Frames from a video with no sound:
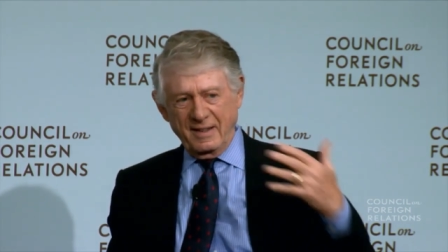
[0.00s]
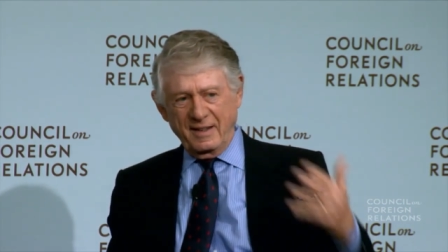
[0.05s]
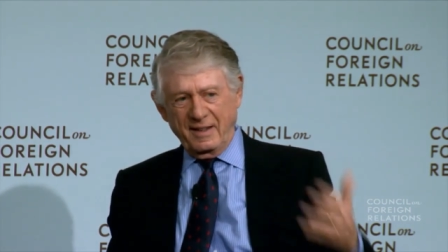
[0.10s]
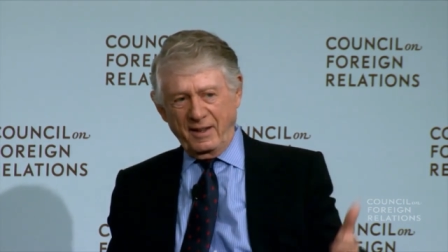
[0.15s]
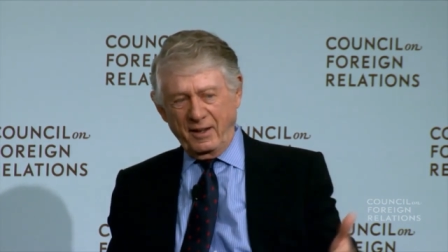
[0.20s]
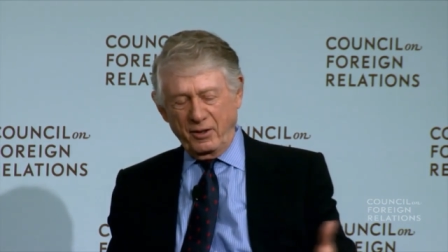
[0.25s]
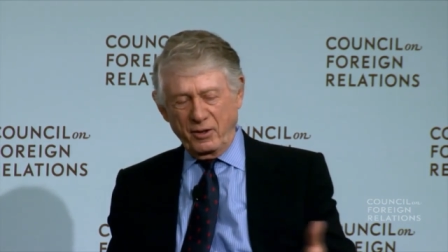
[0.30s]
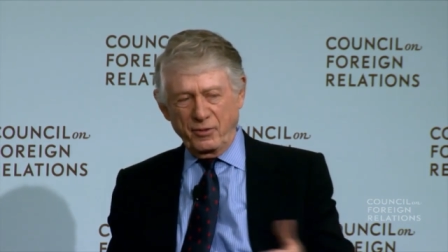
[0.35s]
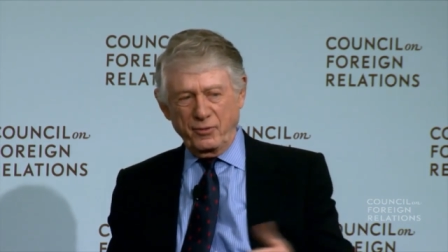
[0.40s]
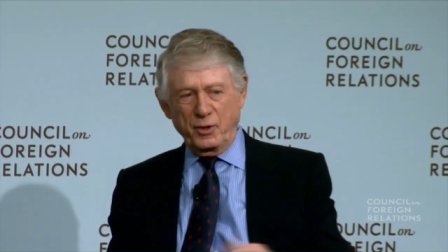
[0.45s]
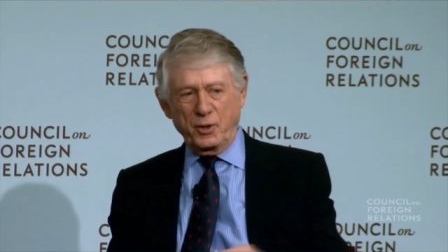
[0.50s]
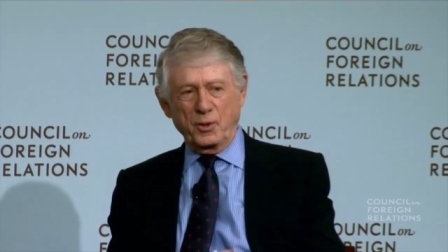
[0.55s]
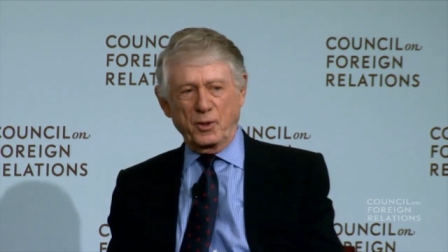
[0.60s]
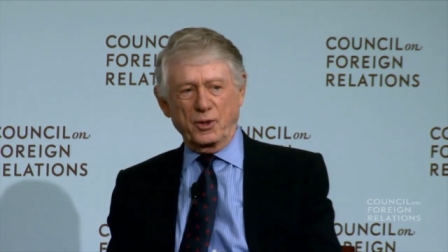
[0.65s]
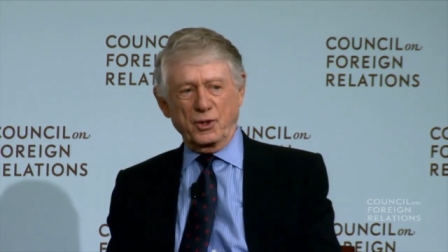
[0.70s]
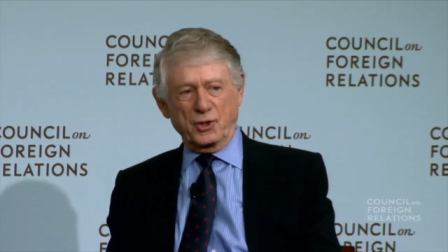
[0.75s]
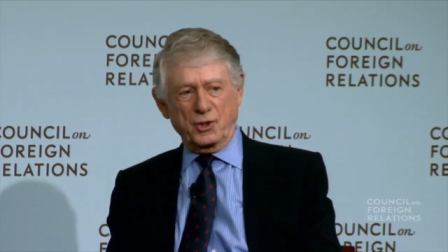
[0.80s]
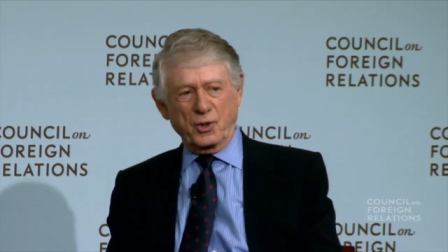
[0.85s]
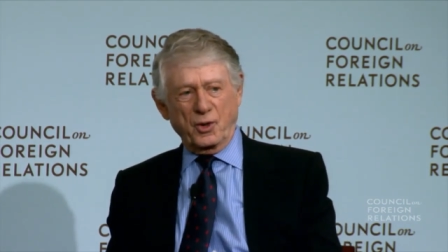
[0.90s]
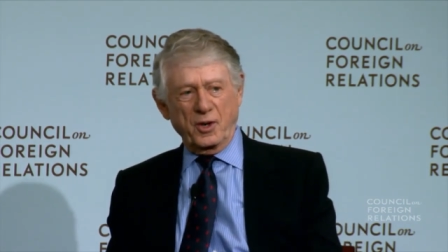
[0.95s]

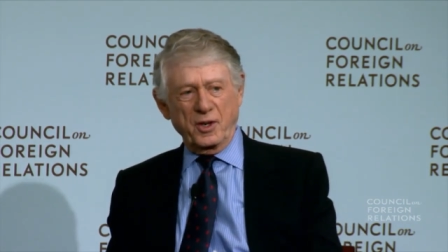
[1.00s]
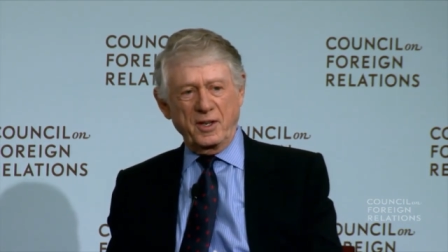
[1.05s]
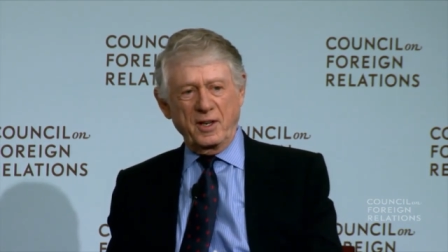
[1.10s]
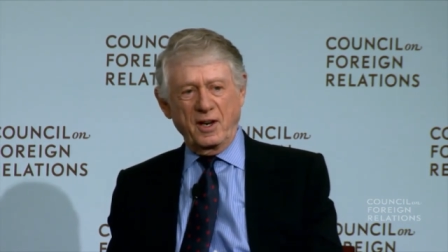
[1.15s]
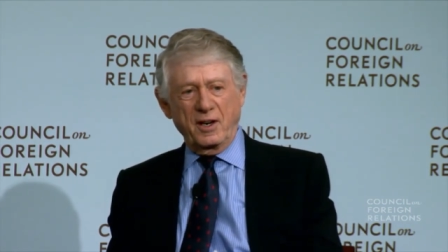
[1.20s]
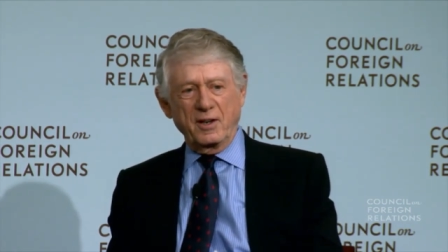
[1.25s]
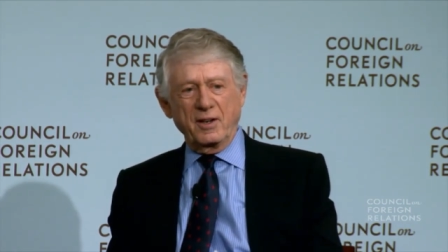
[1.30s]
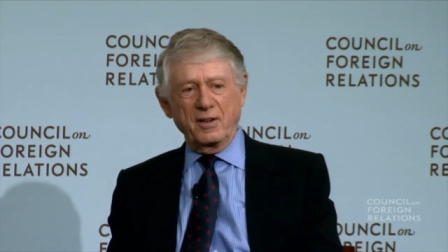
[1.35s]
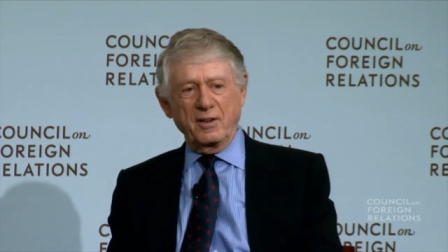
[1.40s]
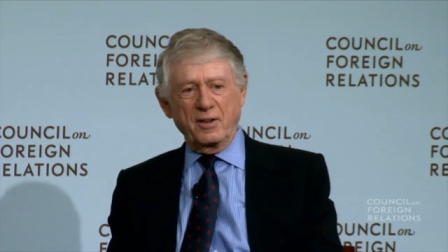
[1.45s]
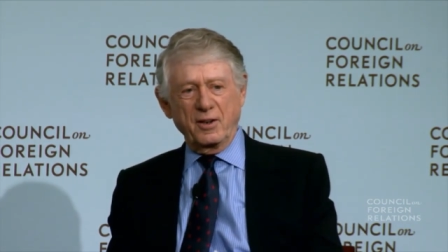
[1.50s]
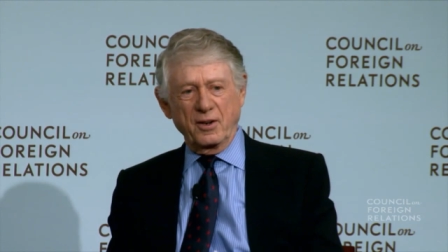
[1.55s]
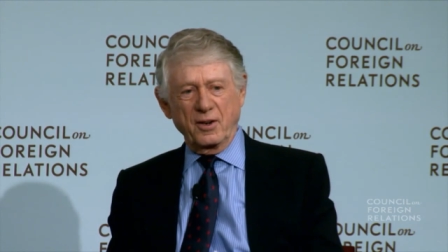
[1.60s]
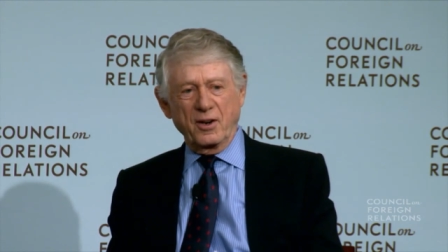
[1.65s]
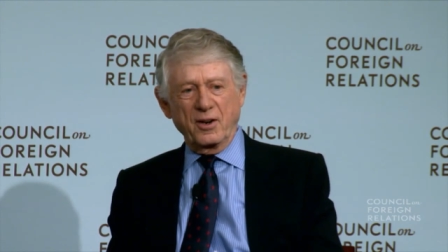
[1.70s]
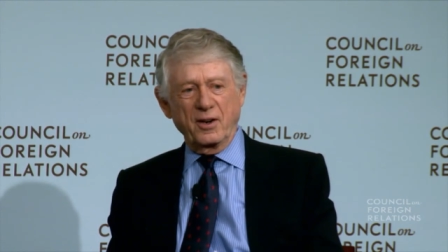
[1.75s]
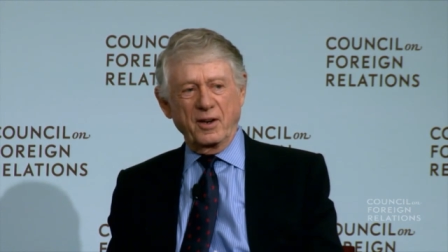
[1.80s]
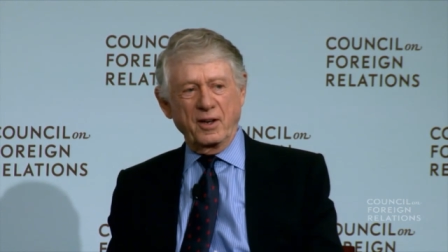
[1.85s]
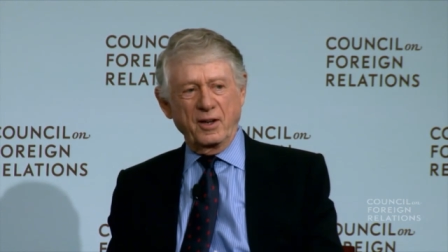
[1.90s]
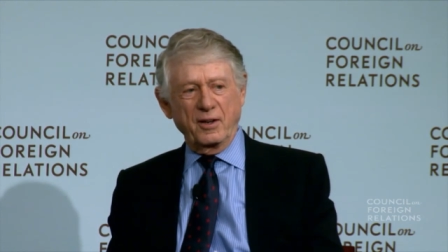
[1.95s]
interviewers or
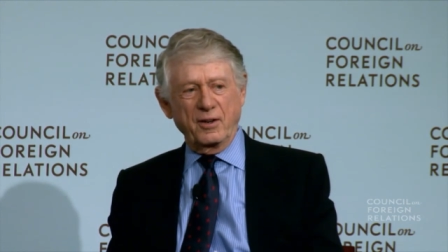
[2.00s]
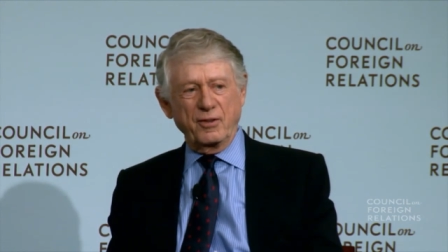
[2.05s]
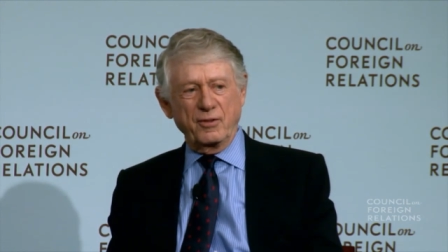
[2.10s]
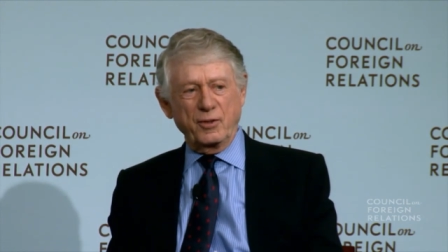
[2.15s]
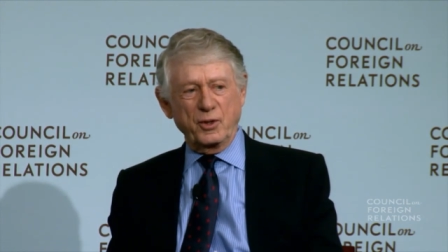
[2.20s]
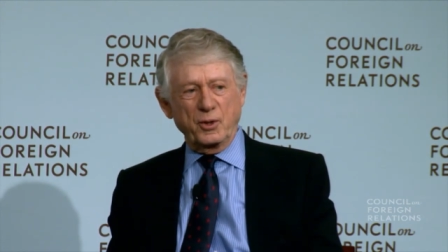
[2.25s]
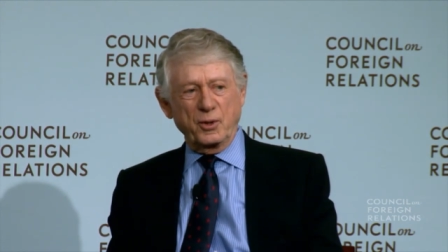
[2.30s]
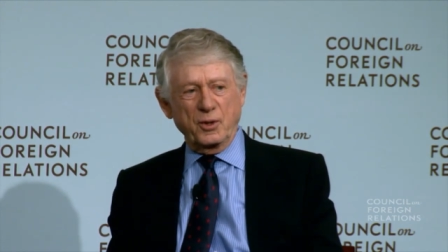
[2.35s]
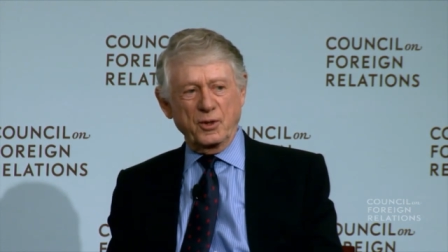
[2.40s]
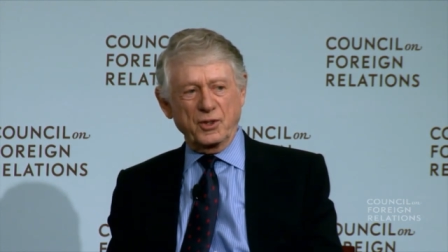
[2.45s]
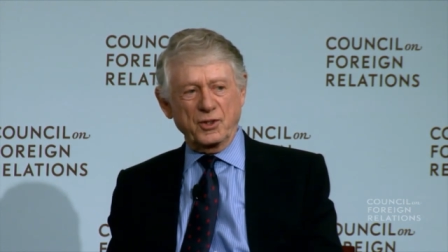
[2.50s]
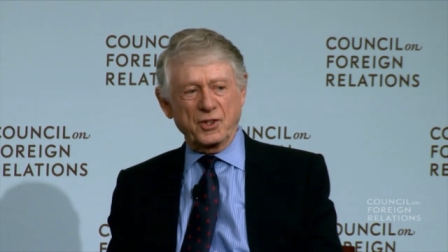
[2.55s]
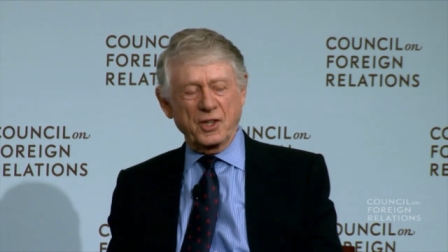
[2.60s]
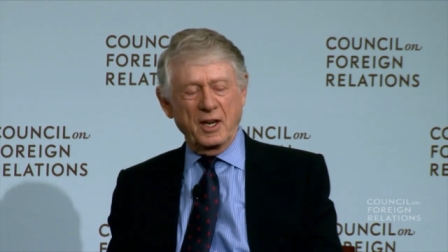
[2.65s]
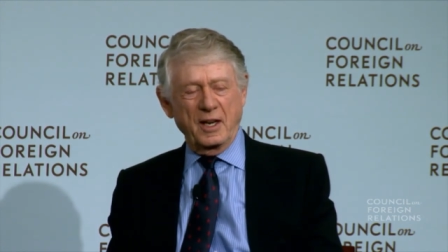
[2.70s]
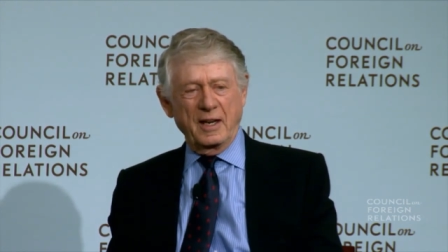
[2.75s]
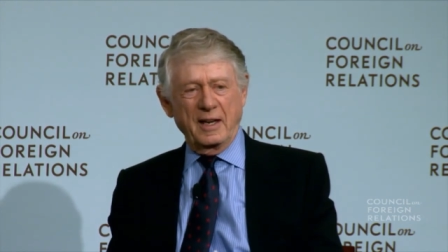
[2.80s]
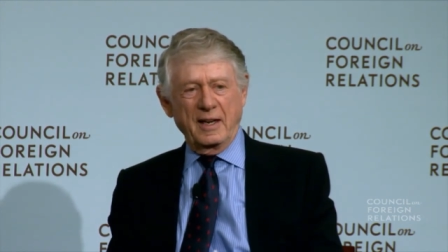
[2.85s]
younger interviewers